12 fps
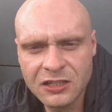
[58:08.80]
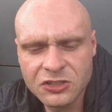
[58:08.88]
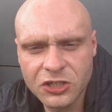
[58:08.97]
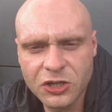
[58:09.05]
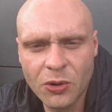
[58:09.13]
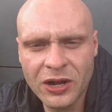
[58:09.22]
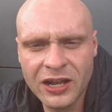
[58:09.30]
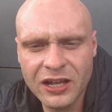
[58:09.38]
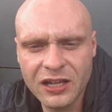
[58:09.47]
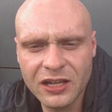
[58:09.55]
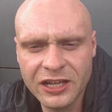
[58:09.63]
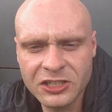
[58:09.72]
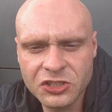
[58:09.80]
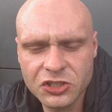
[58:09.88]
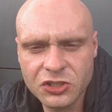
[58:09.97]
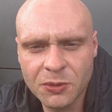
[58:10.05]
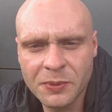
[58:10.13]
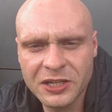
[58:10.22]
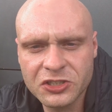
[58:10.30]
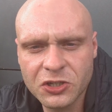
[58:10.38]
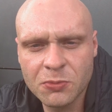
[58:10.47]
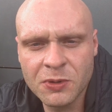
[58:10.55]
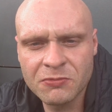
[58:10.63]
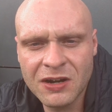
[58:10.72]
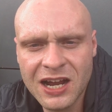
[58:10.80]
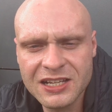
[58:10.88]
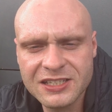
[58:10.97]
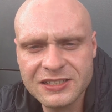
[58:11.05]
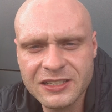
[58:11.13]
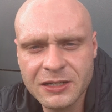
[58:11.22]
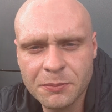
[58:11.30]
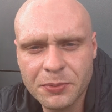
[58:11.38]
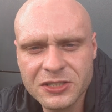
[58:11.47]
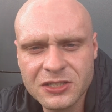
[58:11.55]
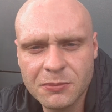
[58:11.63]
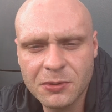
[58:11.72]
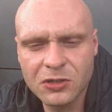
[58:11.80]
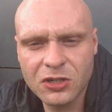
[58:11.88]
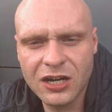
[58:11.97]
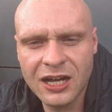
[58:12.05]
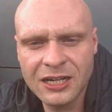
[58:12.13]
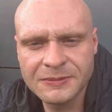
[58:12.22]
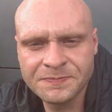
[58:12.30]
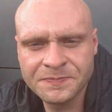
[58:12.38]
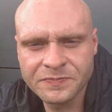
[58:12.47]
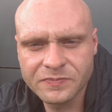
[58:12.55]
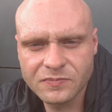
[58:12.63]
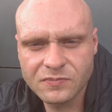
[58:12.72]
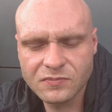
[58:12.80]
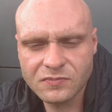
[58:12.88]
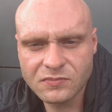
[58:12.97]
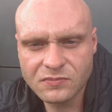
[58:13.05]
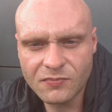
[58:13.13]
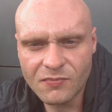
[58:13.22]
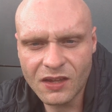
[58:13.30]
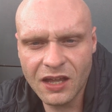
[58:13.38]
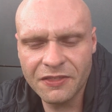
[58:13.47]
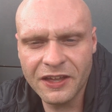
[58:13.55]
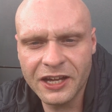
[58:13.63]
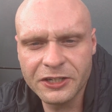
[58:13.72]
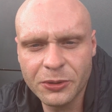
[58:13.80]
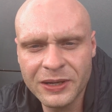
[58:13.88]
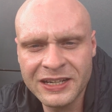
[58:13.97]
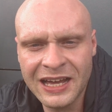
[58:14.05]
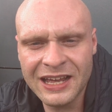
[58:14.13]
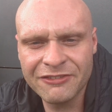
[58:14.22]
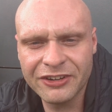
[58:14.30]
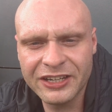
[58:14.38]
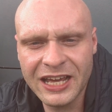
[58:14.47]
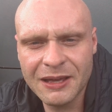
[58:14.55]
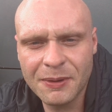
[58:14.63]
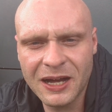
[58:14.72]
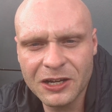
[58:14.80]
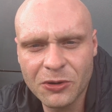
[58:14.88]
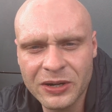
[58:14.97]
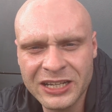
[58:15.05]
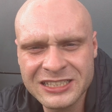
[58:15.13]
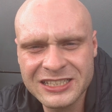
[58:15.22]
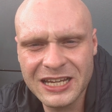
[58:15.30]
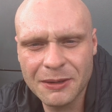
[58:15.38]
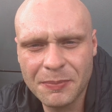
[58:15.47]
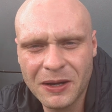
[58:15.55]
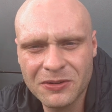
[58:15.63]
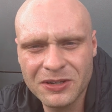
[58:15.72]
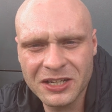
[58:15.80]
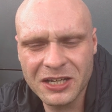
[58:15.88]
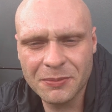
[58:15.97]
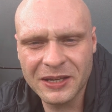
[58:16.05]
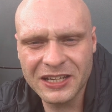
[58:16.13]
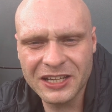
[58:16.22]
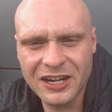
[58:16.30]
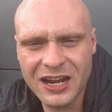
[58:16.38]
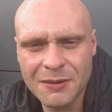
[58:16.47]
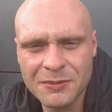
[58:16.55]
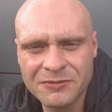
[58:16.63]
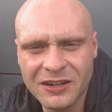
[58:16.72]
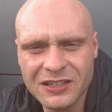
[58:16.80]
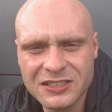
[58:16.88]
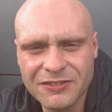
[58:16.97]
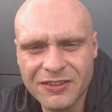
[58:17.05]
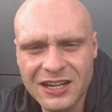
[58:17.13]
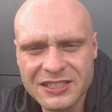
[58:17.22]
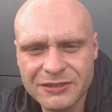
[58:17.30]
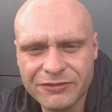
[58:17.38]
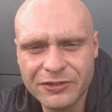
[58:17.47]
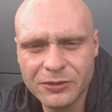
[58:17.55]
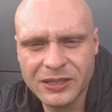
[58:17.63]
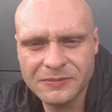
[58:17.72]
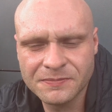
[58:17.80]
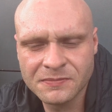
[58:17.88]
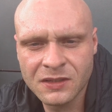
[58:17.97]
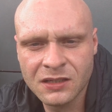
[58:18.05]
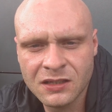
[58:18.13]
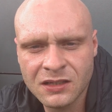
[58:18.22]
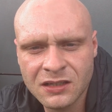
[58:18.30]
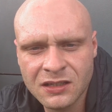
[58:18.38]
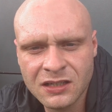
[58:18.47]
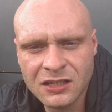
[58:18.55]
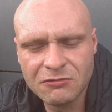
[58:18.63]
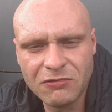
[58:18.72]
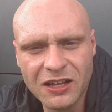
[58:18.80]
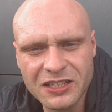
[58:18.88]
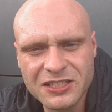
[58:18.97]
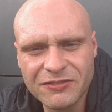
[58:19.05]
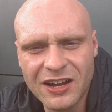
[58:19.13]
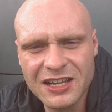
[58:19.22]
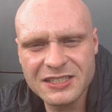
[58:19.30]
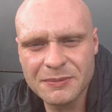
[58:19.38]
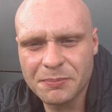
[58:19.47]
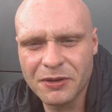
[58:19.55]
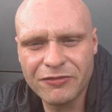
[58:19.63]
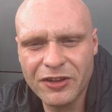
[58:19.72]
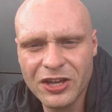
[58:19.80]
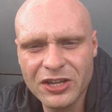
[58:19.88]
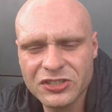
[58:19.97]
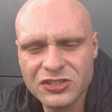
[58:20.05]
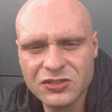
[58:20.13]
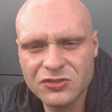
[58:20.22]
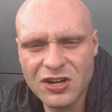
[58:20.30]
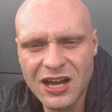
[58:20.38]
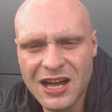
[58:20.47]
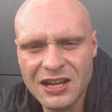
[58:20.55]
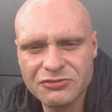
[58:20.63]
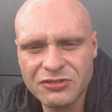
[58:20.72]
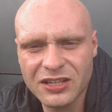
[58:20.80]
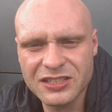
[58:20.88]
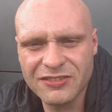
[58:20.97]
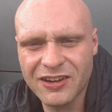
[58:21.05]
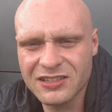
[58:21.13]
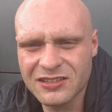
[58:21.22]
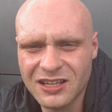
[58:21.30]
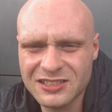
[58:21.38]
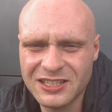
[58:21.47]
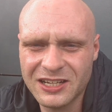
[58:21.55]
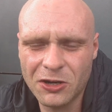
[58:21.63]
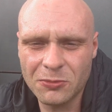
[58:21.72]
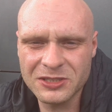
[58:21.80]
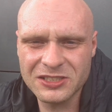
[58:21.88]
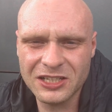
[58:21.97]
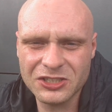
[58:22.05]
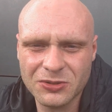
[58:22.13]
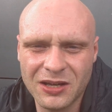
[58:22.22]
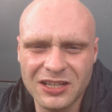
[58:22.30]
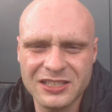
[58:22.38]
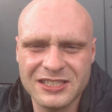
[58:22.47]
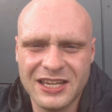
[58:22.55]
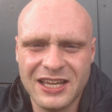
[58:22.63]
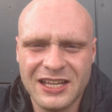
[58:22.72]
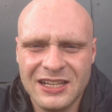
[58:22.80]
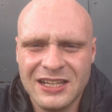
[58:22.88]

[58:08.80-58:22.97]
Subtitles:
To go into somebody's human rights is an imprisonable crime. And they are doing that every day by going into your power and committing crime and relativising through it. Relativising perverse drives, relativising, like I said, homosexuality.